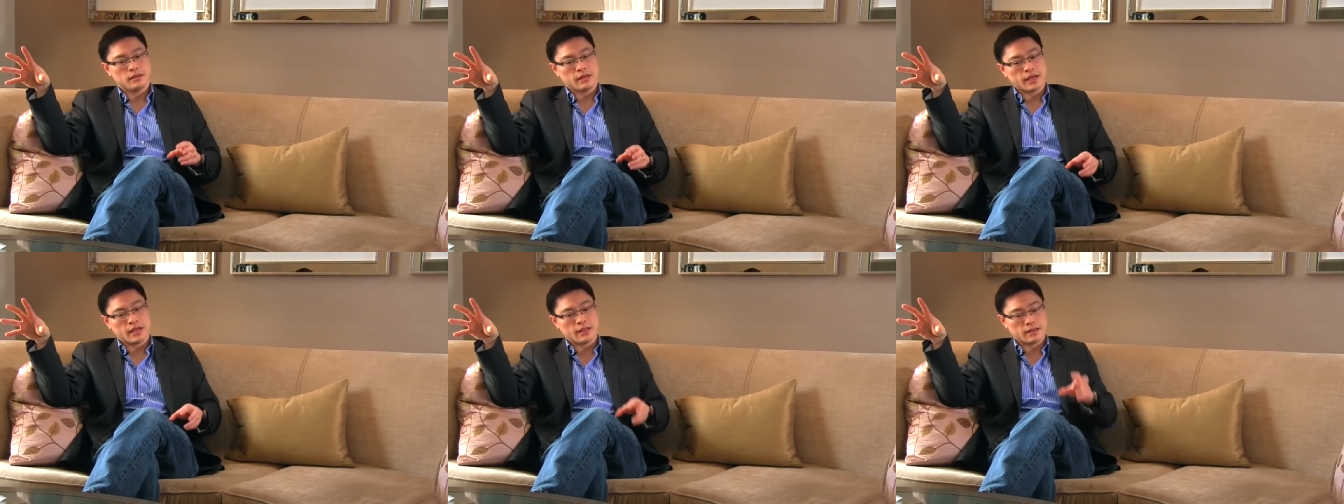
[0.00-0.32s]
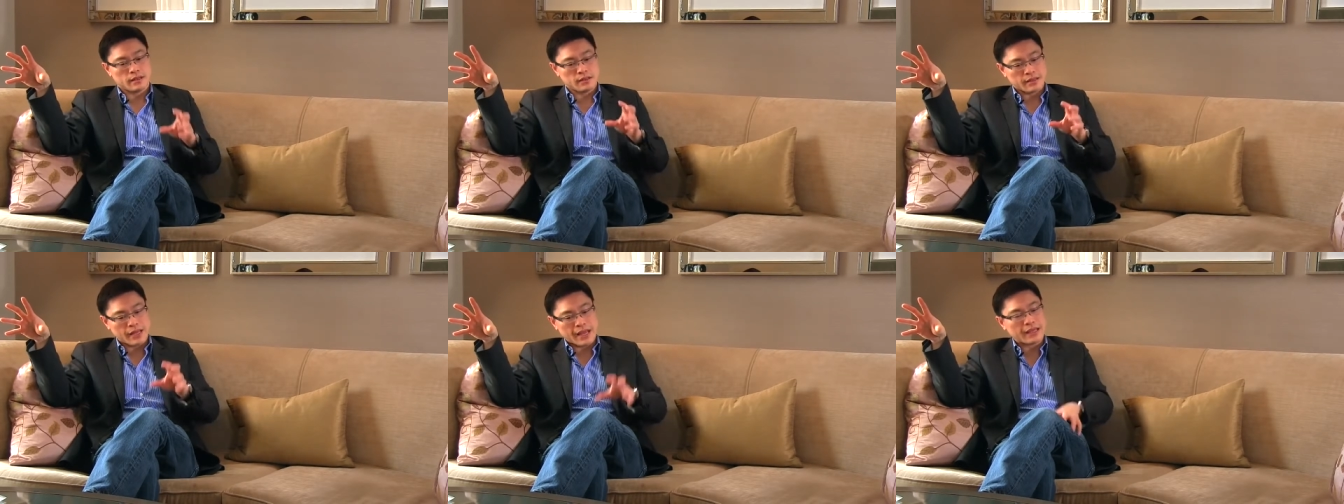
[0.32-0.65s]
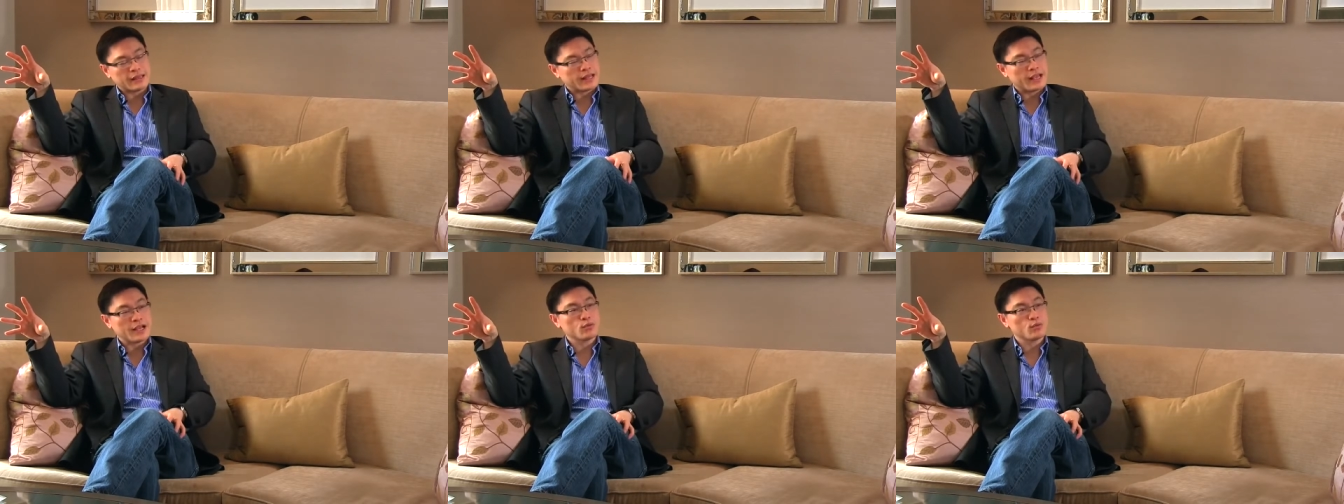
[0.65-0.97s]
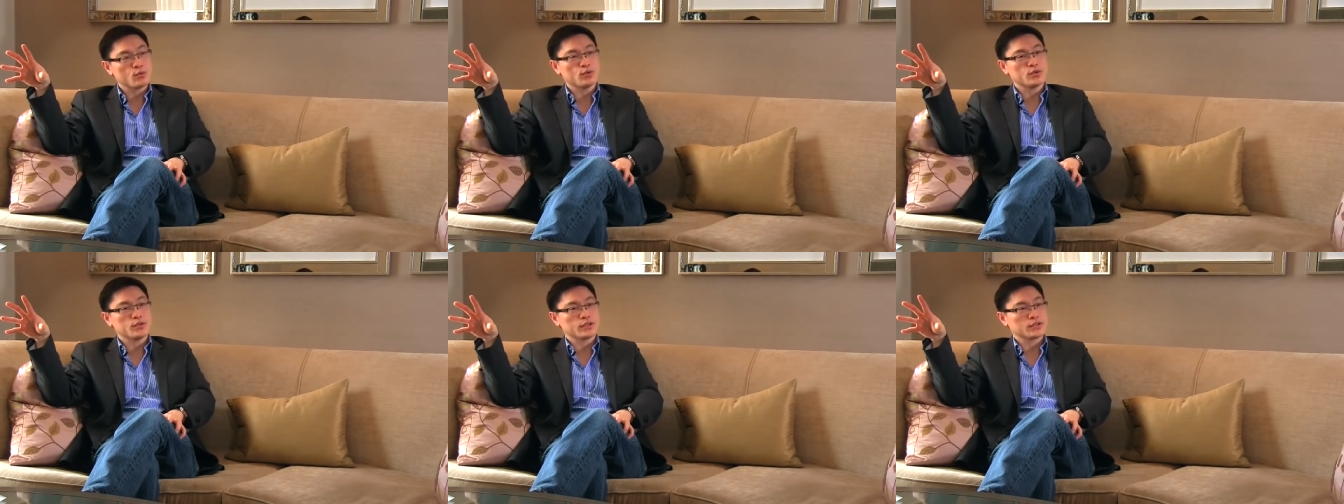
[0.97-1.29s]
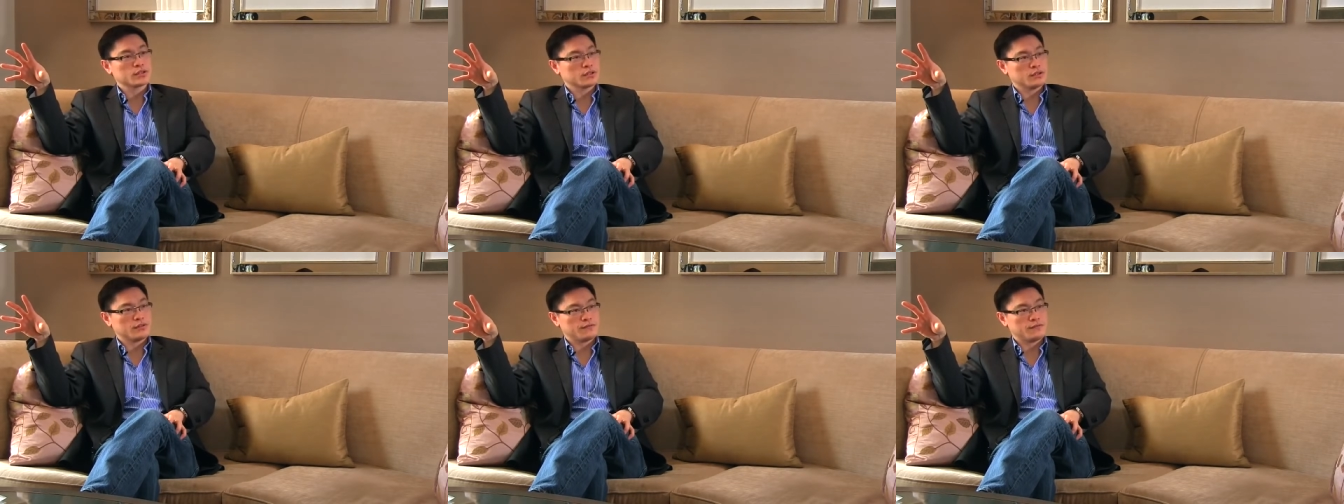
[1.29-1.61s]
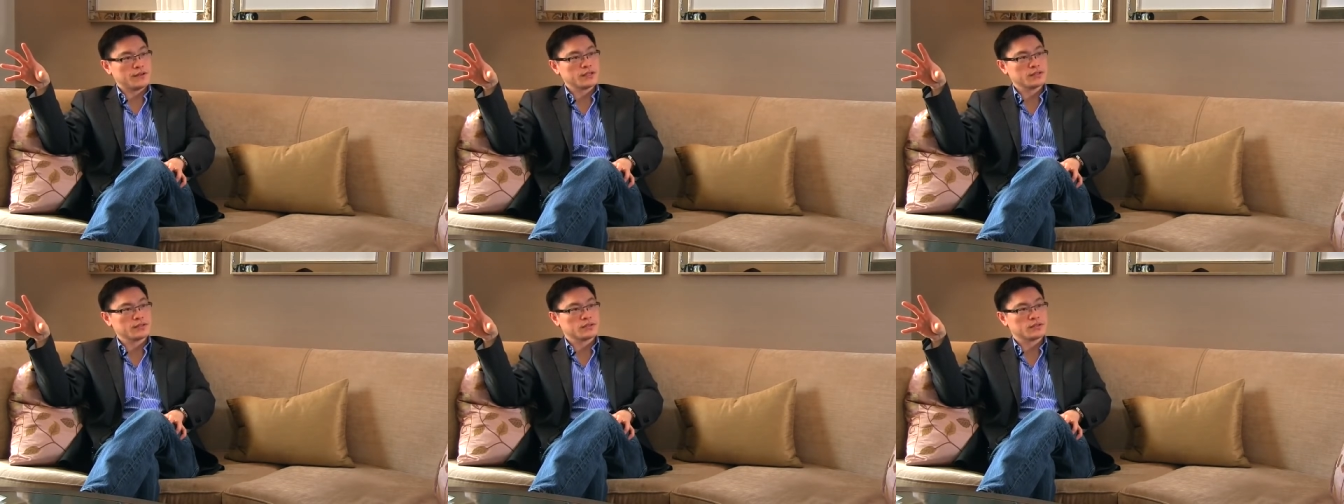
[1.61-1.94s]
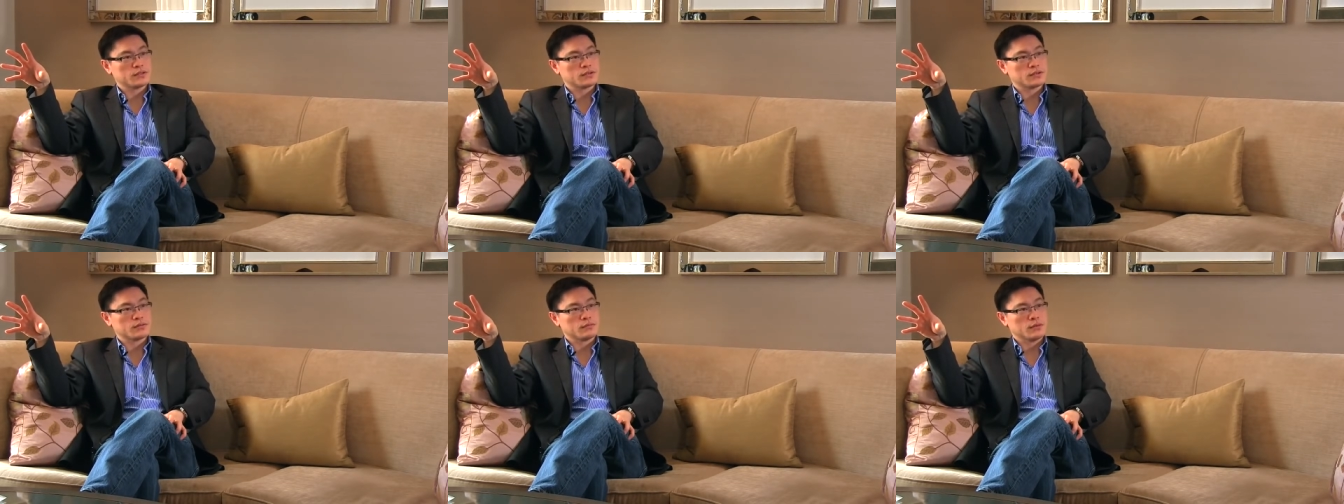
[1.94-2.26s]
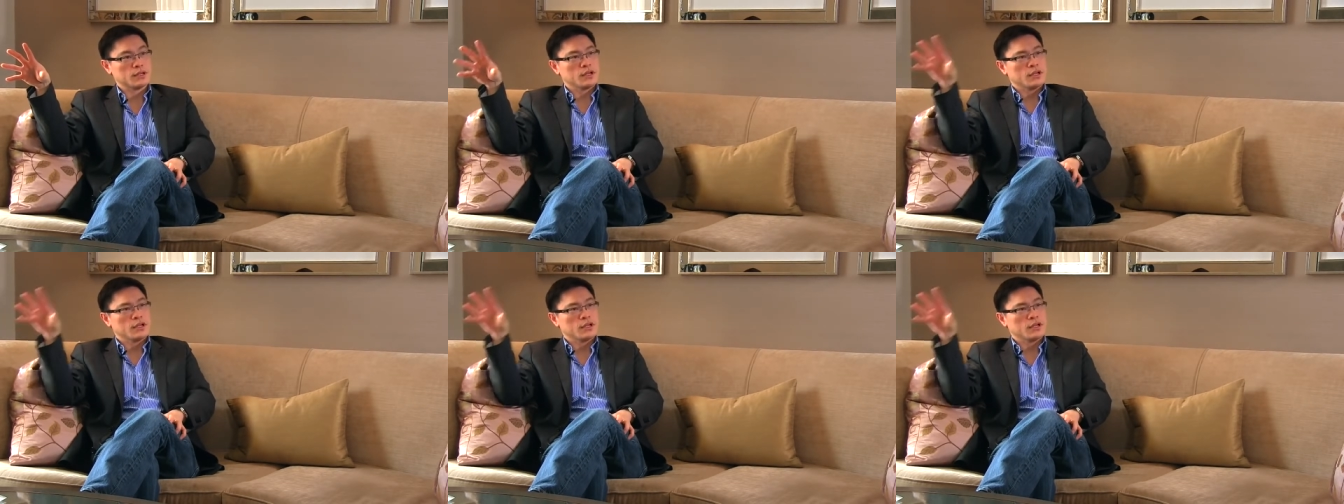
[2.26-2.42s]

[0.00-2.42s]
then that leg wound is going to fester